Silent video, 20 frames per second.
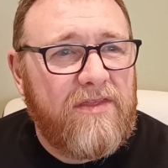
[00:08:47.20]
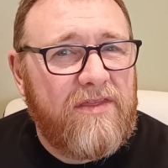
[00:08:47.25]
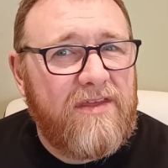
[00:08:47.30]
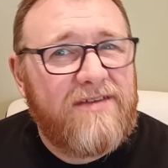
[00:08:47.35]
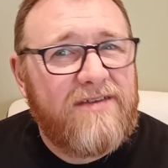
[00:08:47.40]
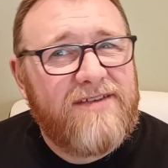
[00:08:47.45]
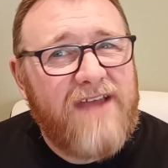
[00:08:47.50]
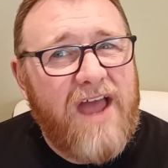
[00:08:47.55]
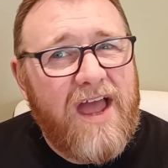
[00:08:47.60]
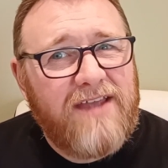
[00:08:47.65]

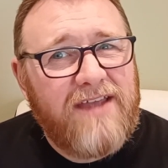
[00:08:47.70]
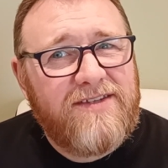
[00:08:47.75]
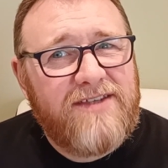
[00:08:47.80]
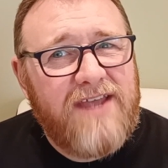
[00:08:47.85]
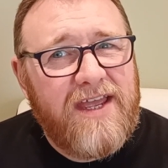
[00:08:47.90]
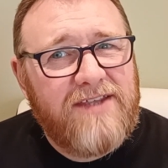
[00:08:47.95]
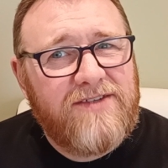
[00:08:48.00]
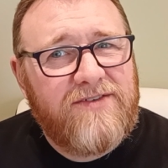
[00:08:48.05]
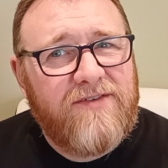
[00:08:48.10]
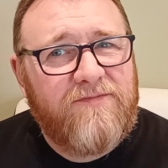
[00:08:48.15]
There's
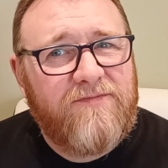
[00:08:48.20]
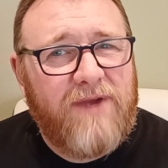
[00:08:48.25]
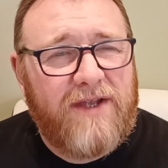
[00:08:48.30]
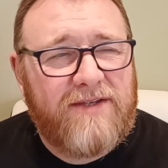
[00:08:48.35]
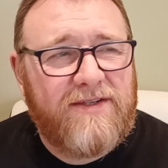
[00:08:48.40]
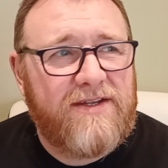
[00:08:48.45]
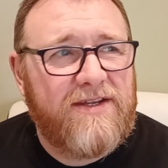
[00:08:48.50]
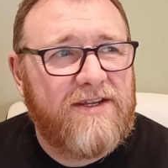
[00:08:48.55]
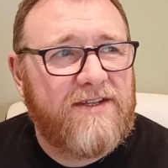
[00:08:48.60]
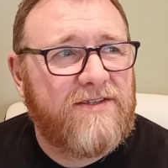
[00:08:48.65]
accents of
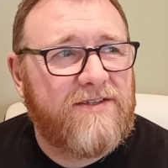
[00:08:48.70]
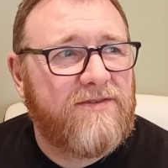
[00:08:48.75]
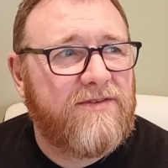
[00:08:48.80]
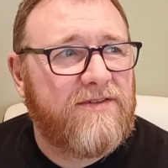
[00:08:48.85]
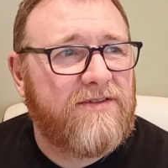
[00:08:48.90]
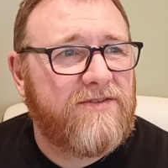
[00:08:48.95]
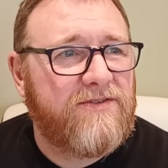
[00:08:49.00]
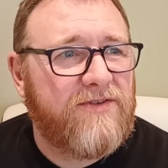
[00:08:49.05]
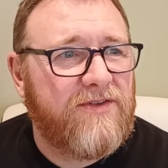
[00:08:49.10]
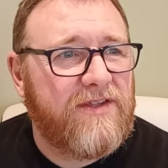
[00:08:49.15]

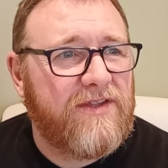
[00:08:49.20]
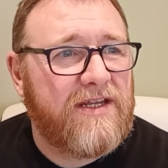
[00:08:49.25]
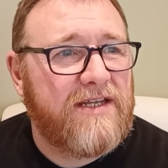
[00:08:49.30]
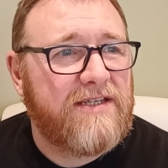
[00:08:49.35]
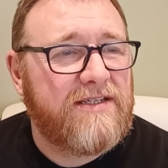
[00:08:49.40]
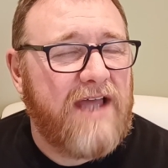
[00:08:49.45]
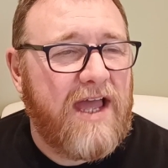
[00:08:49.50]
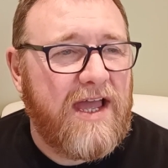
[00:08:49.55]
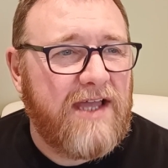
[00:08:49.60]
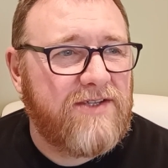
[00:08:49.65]
bitterness, so there
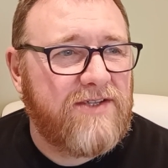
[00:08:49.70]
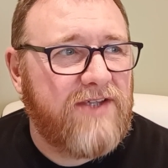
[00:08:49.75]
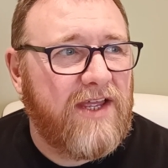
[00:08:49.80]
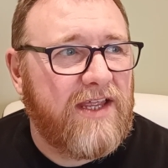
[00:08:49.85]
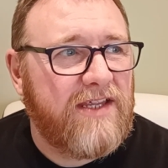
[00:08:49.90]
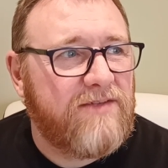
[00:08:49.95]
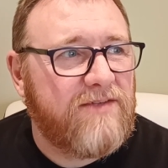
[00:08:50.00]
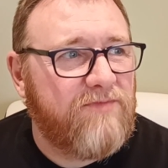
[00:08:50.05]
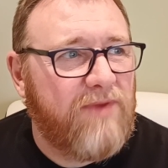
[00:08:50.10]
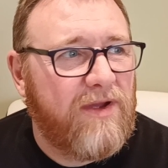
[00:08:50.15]
is
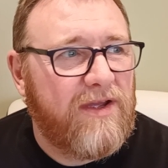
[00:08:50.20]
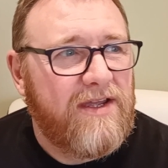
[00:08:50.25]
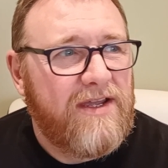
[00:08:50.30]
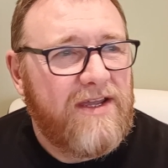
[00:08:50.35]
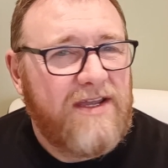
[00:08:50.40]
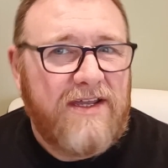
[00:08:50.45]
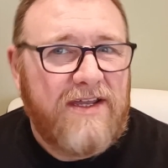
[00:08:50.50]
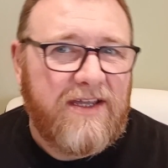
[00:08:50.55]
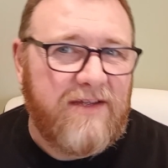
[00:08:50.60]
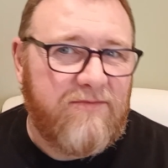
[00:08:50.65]
accents, but
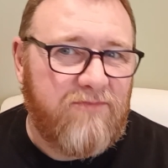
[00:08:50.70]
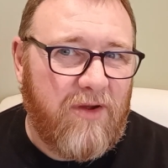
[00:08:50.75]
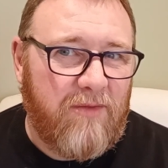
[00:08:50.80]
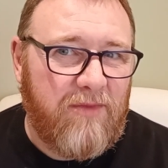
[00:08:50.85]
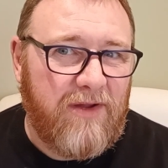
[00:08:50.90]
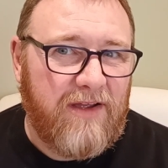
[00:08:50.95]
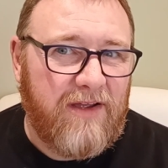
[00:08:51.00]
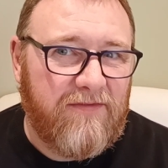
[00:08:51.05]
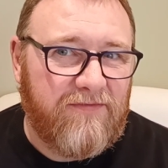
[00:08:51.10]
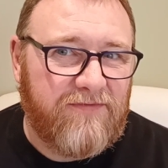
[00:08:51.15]
could
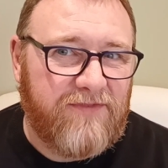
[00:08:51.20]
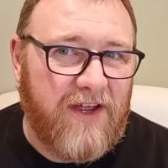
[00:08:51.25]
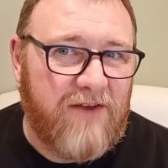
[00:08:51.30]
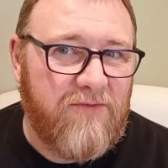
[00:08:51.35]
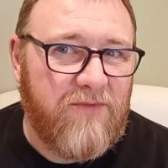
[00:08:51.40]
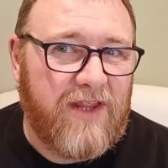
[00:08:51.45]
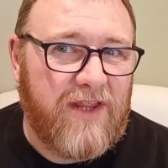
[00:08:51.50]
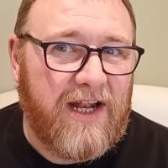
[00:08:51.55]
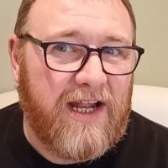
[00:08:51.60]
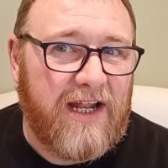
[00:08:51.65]
probably have
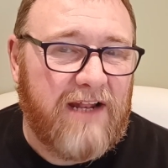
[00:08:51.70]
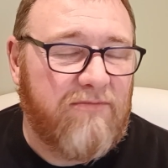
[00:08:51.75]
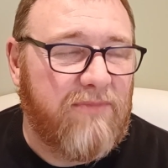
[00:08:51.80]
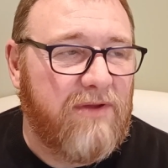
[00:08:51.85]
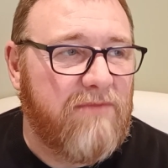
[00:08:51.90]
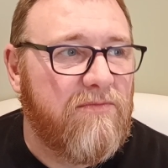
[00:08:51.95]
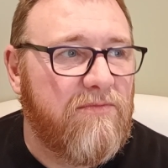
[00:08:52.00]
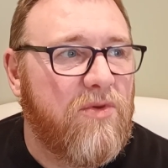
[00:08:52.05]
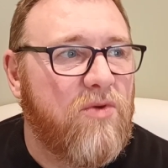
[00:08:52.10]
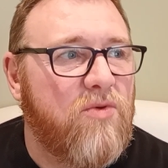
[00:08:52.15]
done with a little
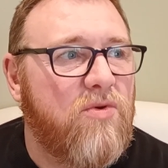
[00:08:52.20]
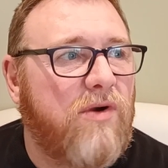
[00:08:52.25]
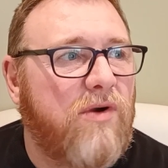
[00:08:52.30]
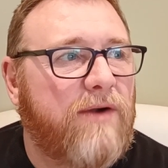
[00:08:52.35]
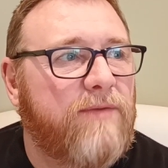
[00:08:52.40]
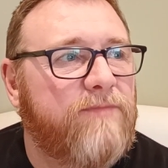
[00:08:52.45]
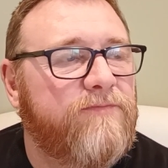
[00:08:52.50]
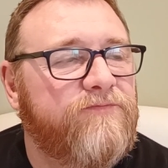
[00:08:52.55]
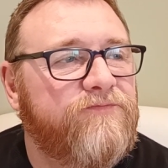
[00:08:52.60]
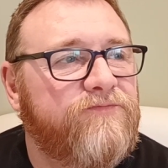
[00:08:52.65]
bit
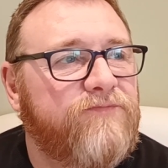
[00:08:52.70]
more,